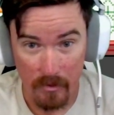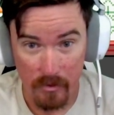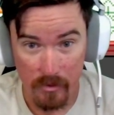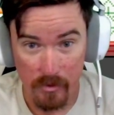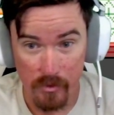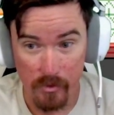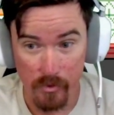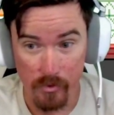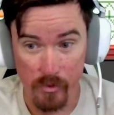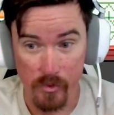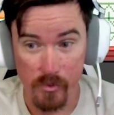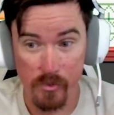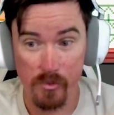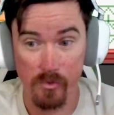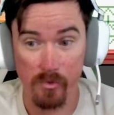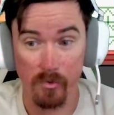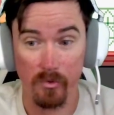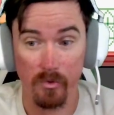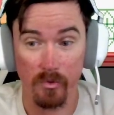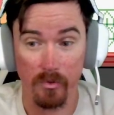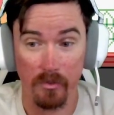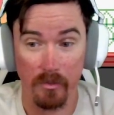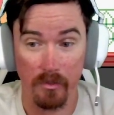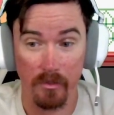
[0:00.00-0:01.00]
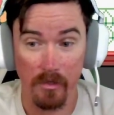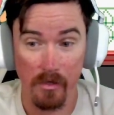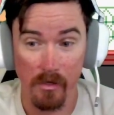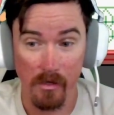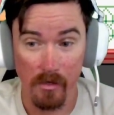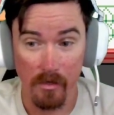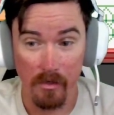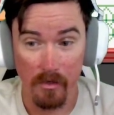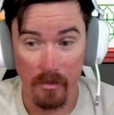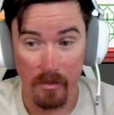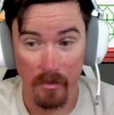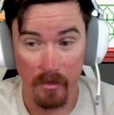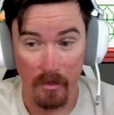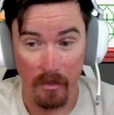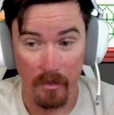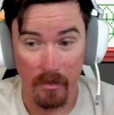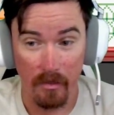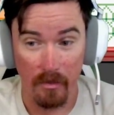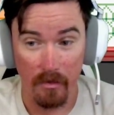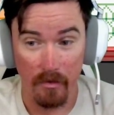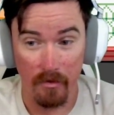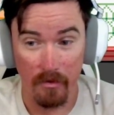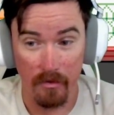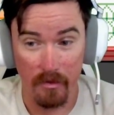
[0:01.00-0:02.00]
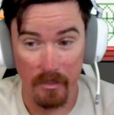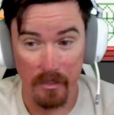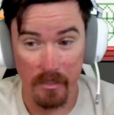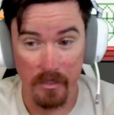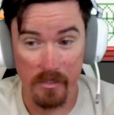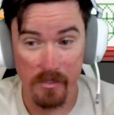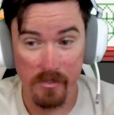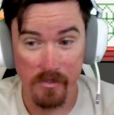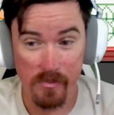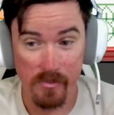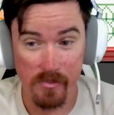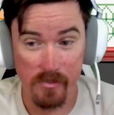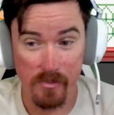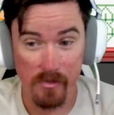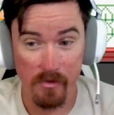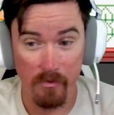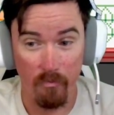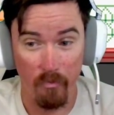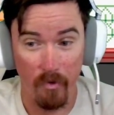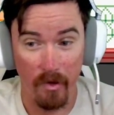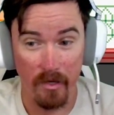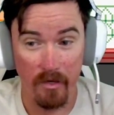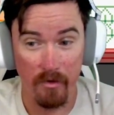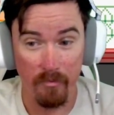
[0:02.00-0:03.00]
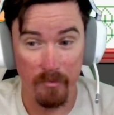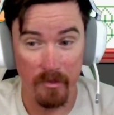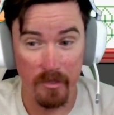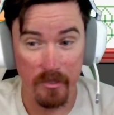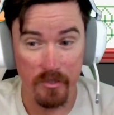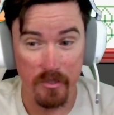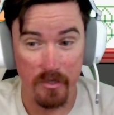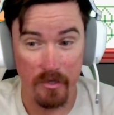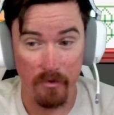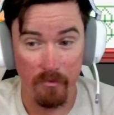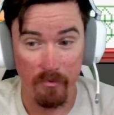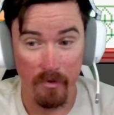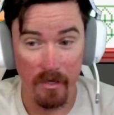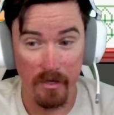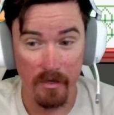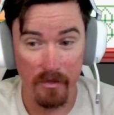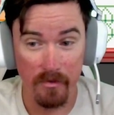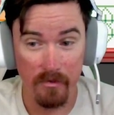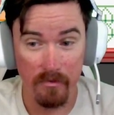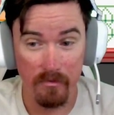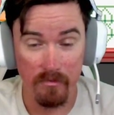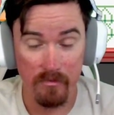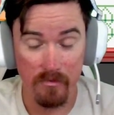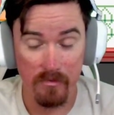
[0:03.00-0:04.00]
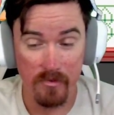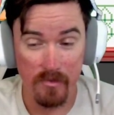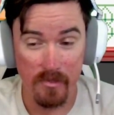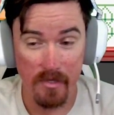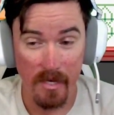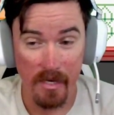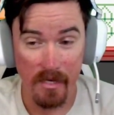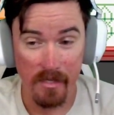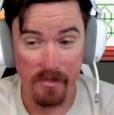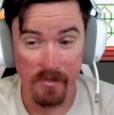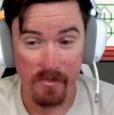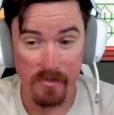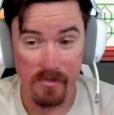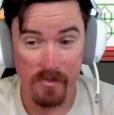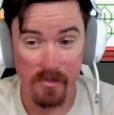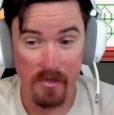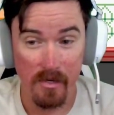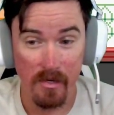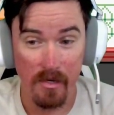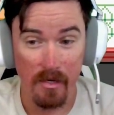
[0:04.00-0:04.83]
to store these randomly generated stats